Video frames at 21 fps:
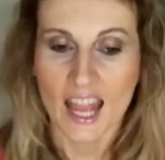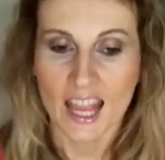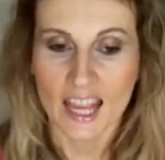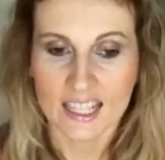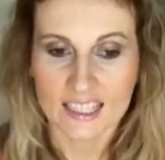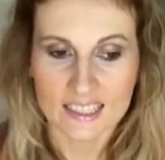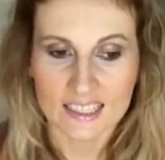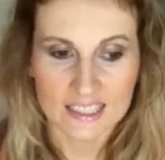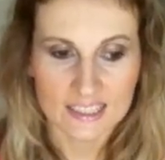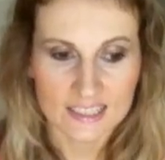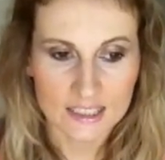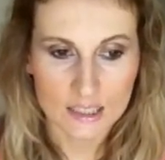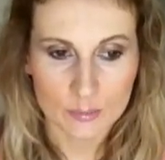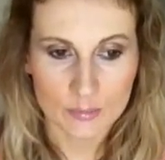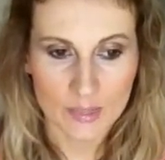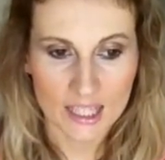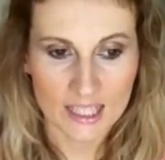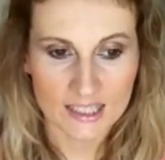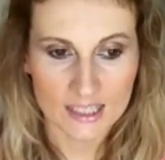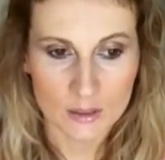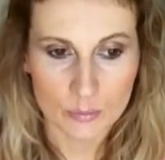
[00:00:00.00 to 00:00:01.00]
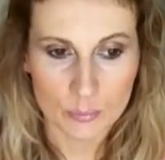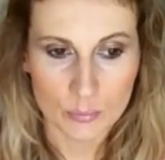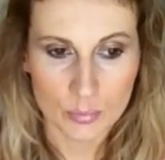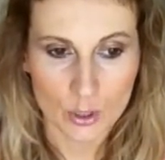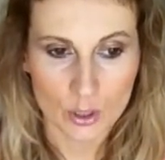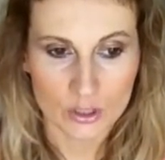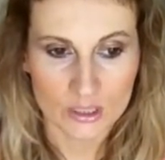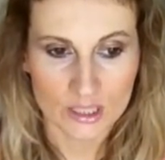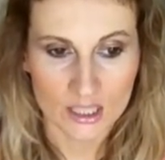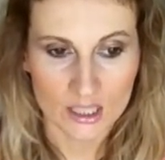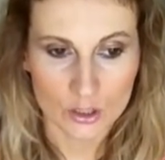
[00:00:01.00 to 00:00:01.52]
and it's amazing
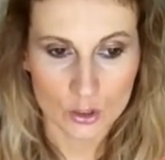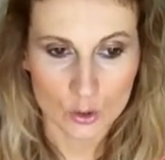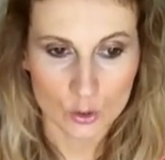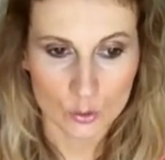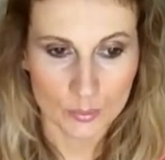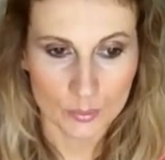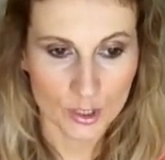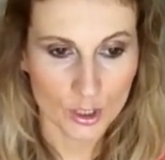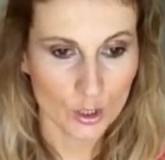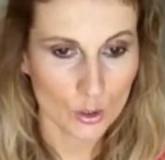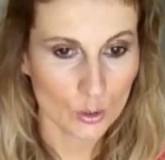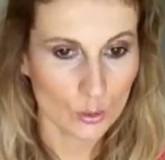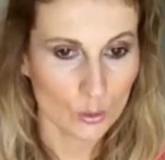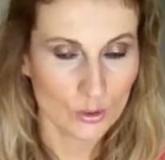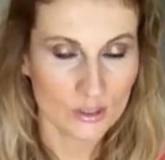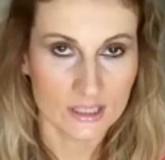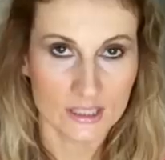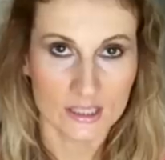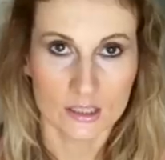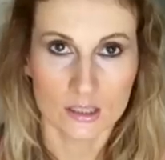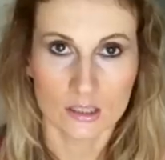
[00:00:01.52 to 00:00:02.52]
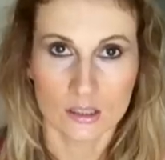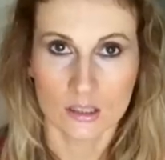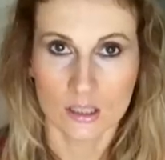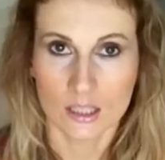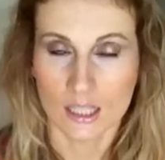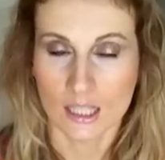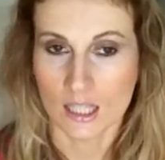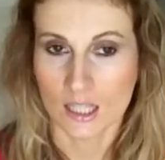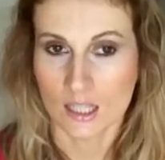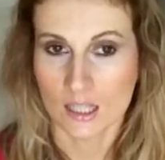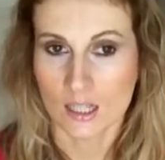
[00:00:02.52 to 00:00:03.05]
product to be used uh,
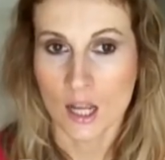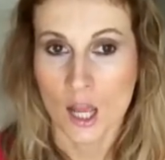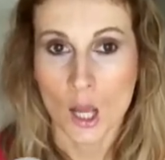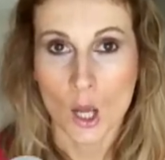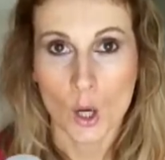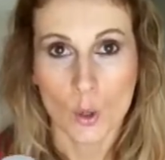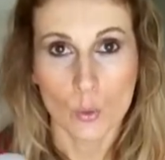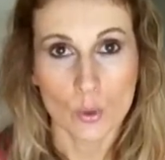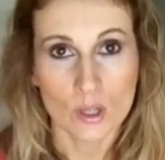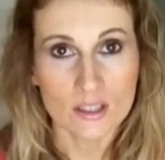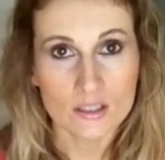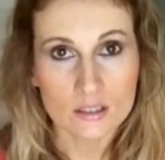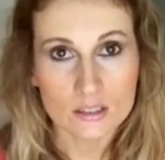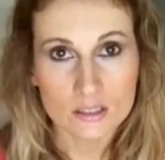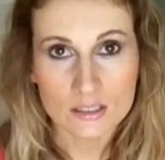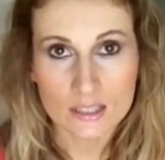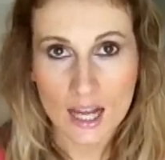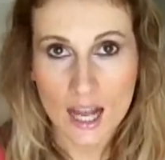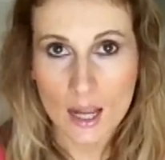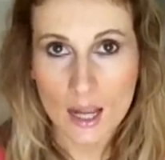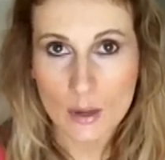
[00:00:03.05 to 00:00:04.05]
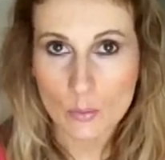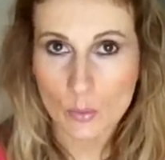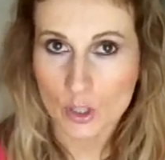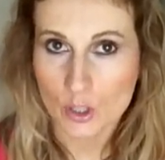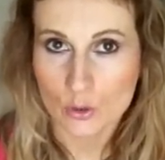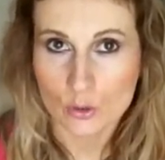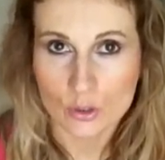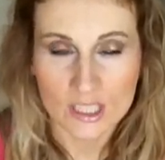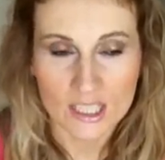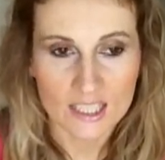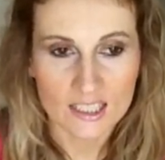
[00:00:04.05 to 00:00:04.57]
in winter time
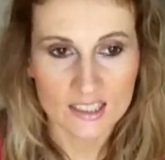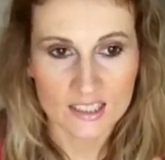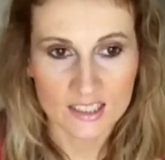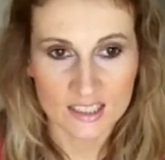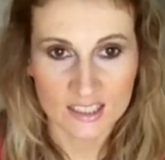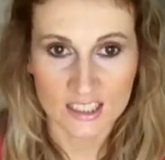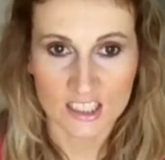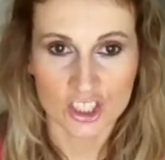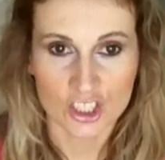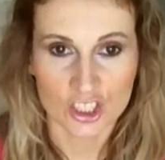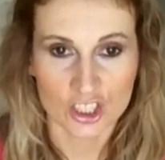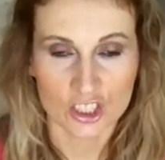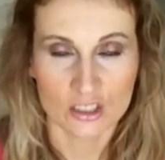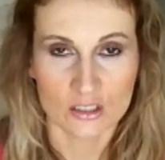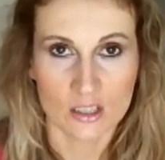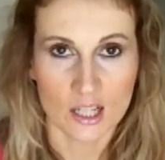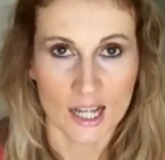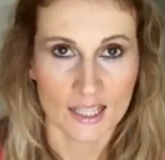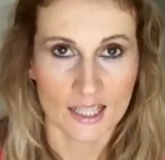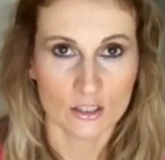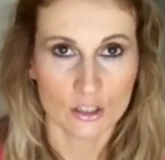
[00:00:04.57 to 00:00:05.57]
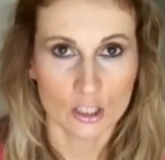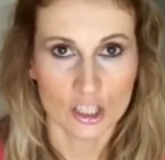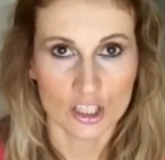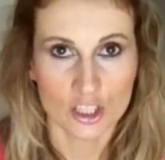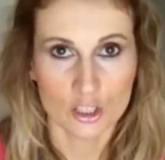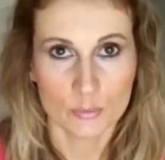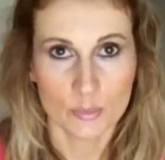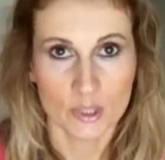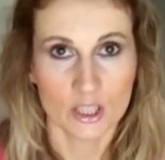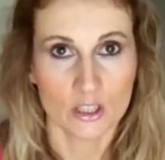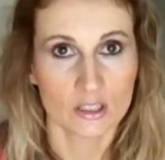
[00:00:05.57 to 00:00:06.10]
when you need an additional
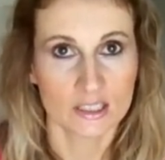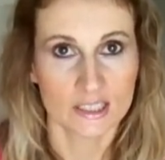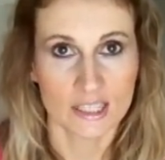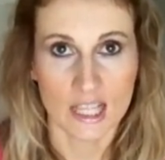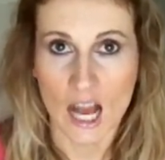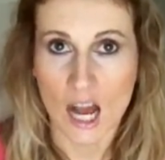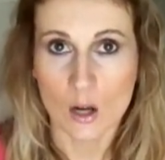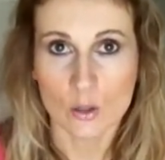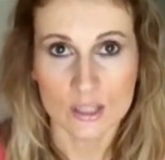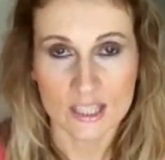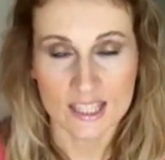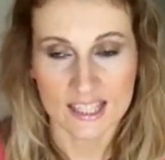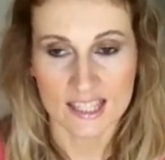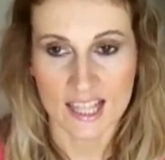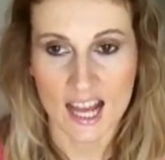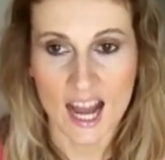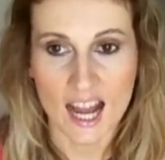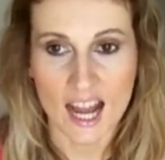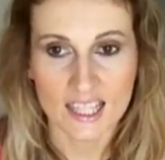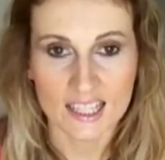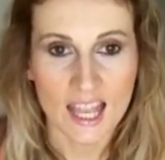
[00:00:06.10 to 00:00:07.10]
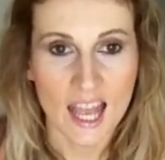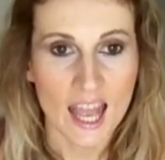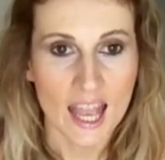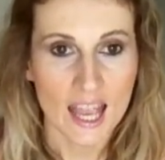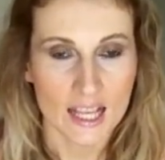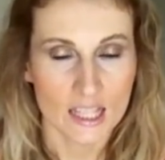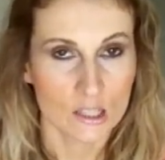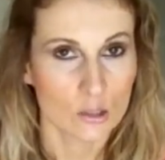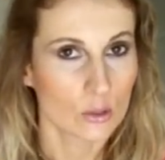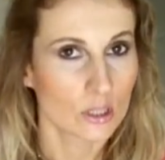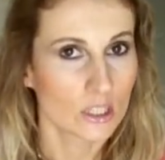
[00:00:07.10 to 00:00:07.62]
hydration, because outside
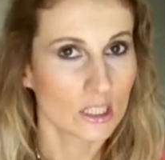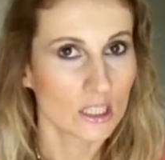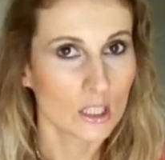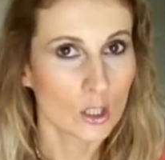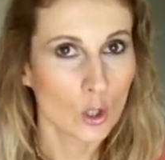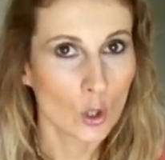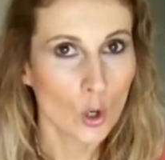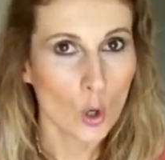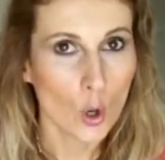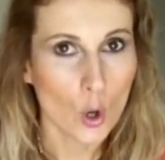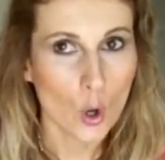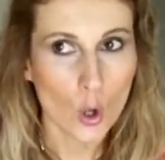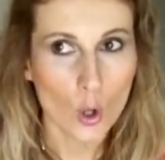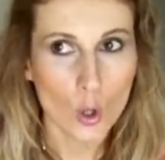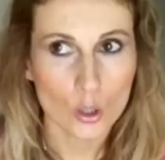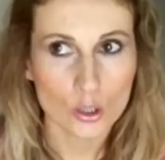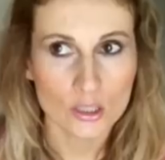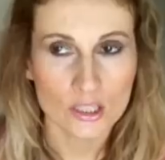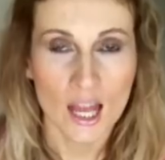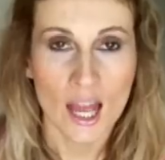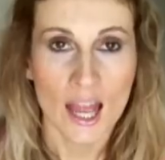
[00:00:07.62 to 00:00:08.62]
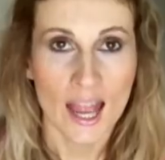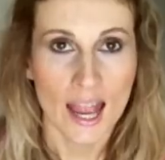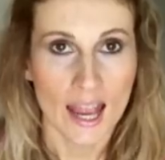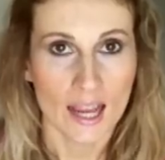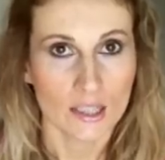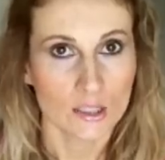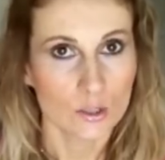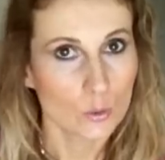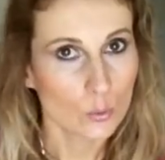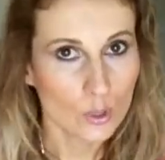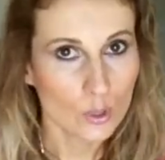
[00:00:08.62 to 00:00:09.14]
is really cold
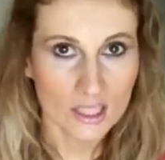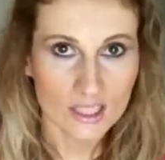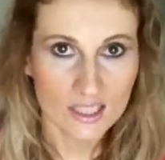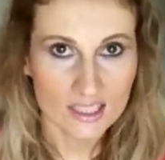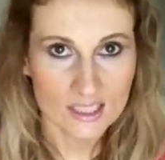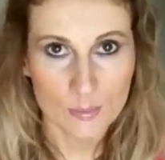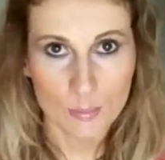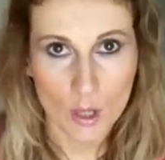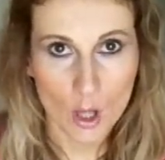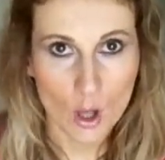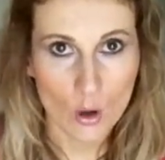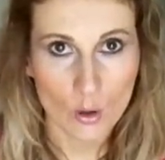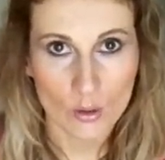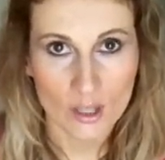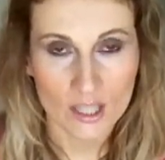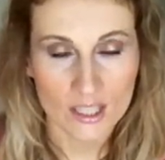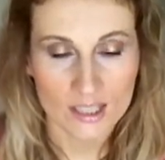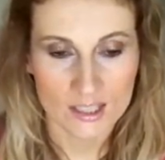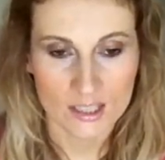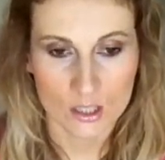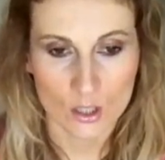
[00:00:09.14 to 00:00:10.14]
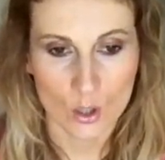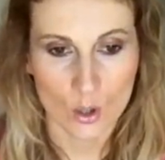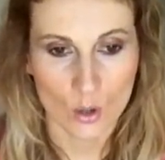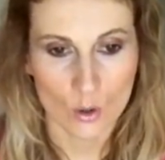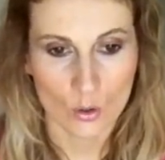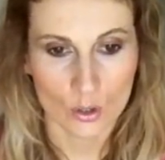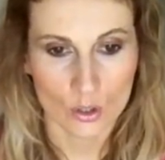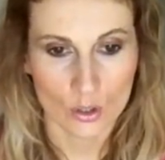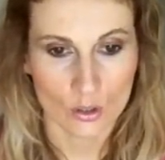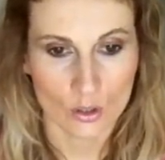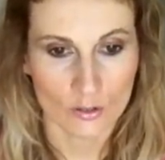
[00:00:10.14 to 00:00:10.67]
and the wind is blowing,
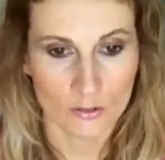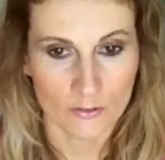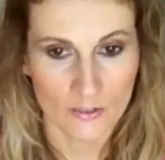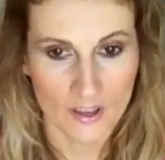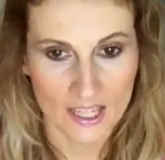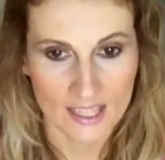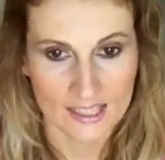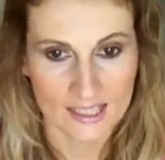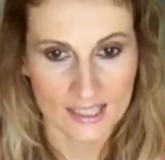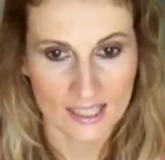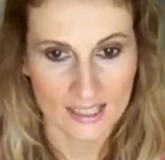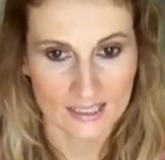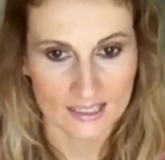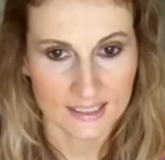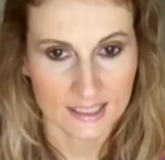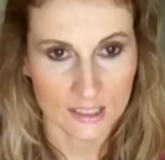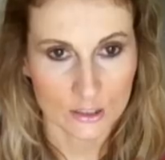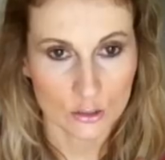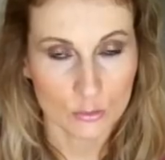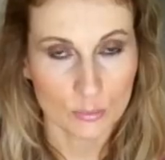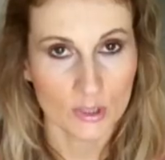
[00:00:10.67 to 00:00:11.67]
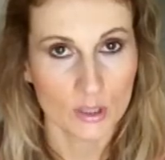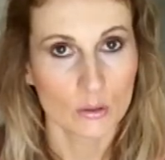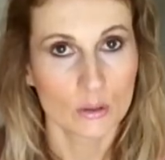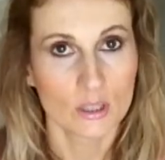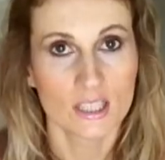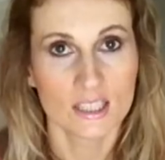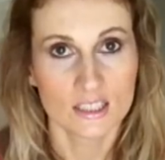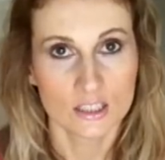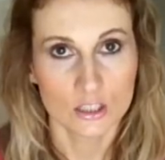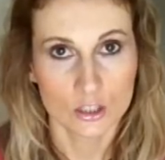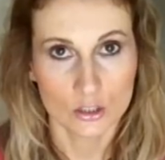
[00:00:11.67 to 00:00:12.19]
so your face can tend to be
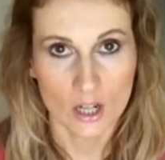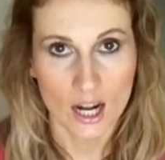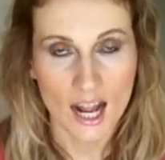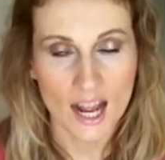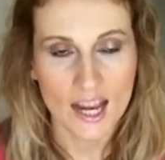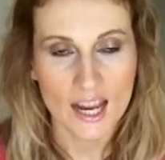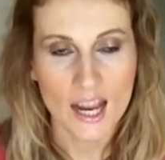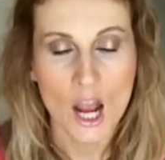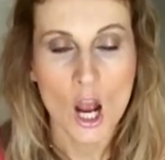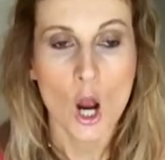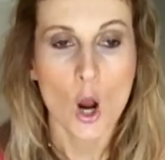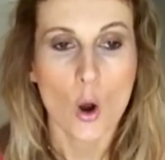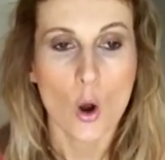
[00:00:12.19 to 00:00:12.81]
really dry,